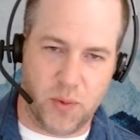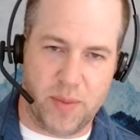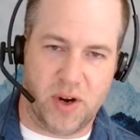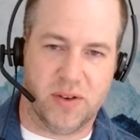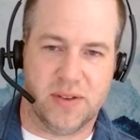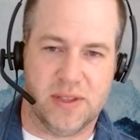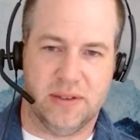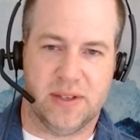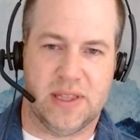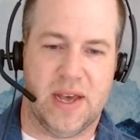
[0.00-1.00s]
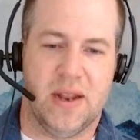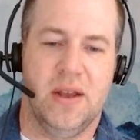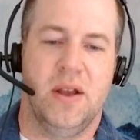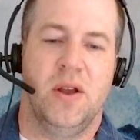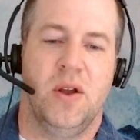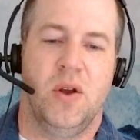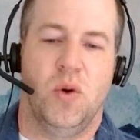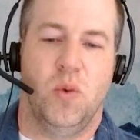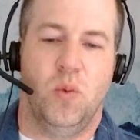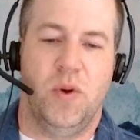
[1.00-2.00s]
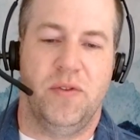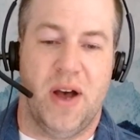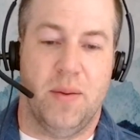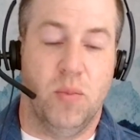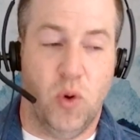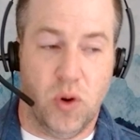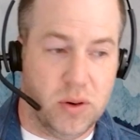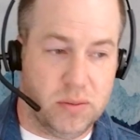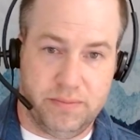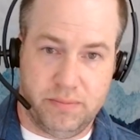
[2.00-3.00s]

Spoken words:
webinars and things like that. We've got more